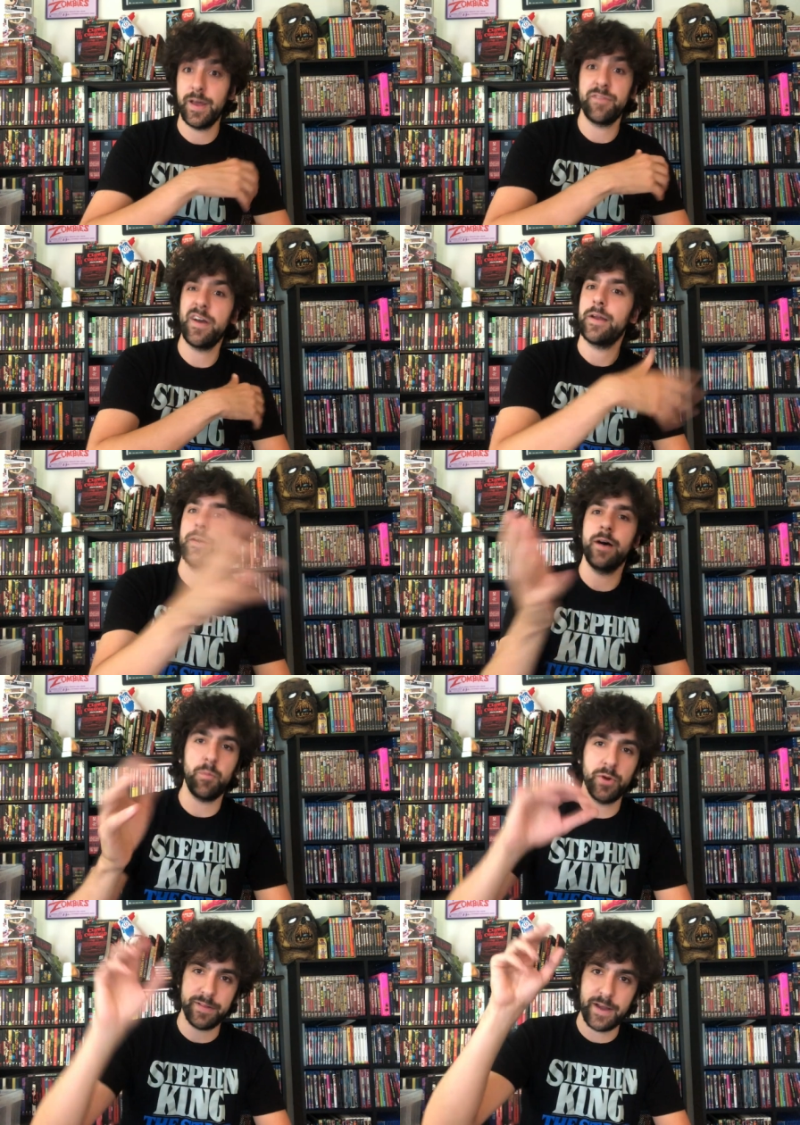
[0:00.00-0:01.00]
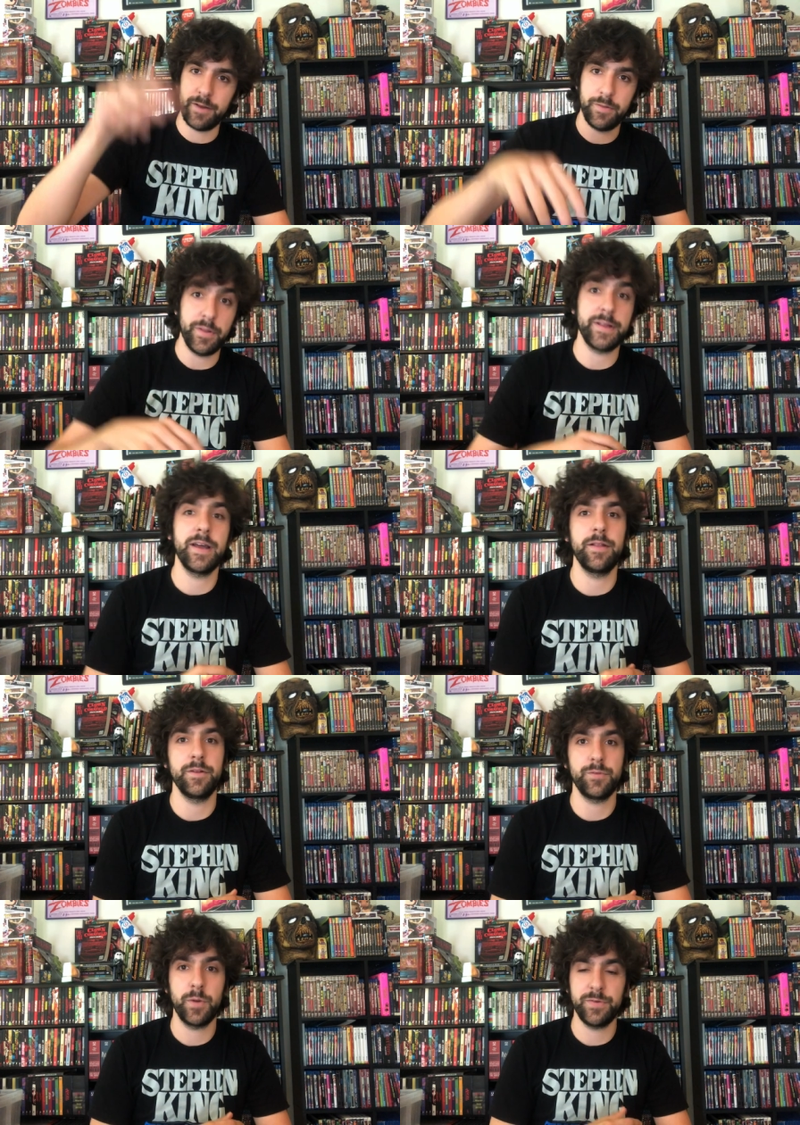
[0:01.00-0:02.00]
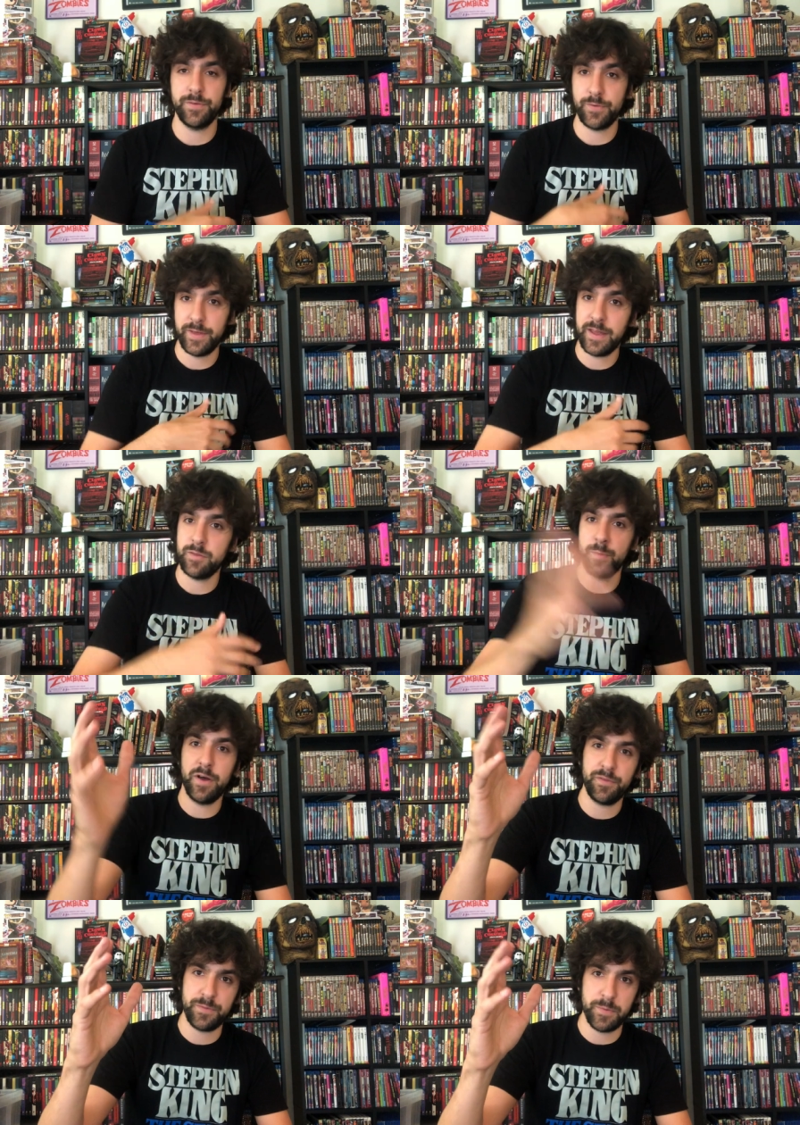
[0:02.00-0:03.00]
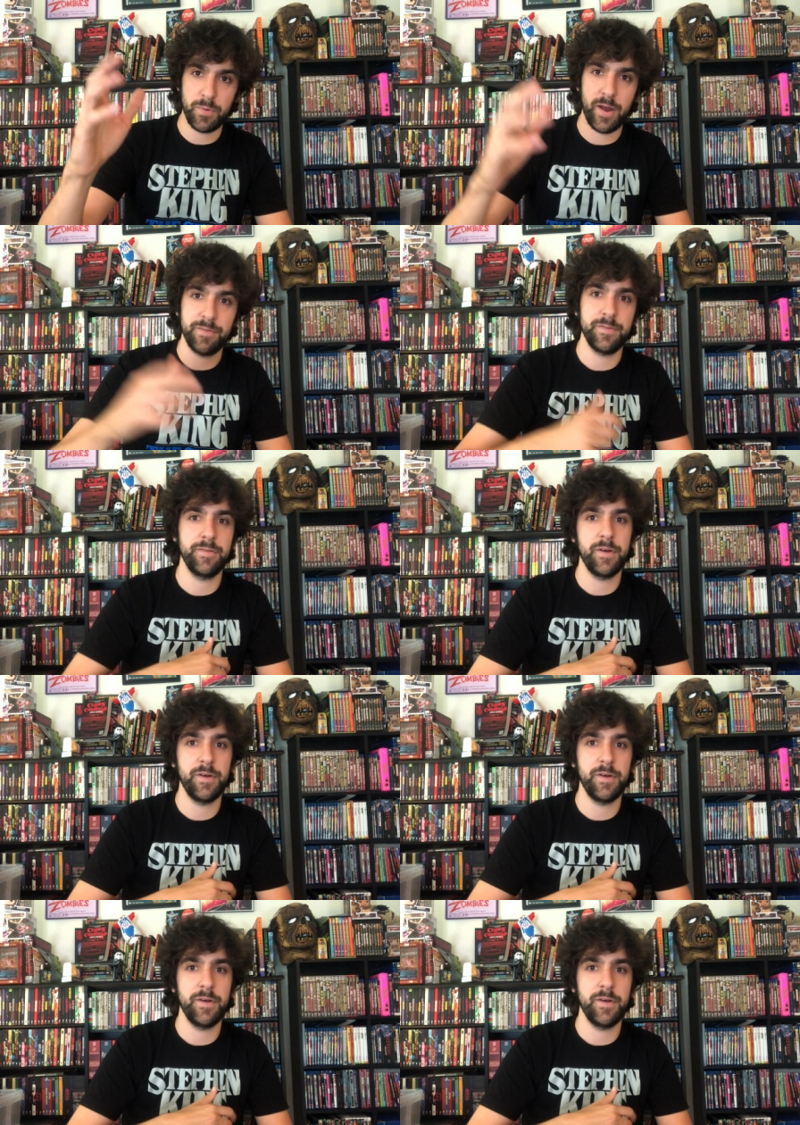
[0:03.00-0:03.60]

I found a I'll put it down in the link down in the description for the Idsmoth Free Press.